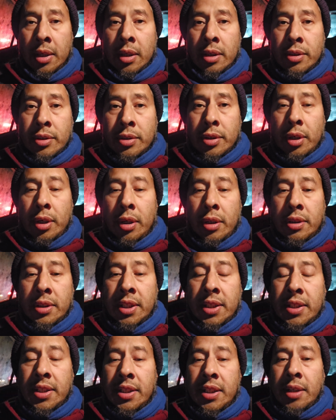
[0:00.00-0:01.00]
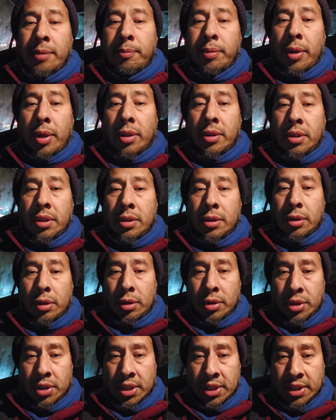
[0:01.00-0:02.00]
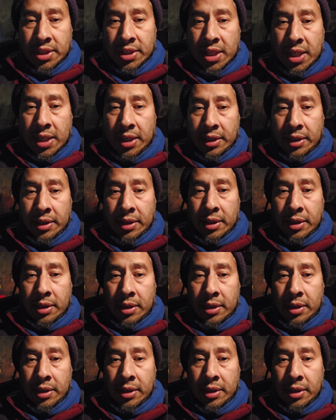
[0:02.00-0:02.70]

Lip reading: So this is important to understand.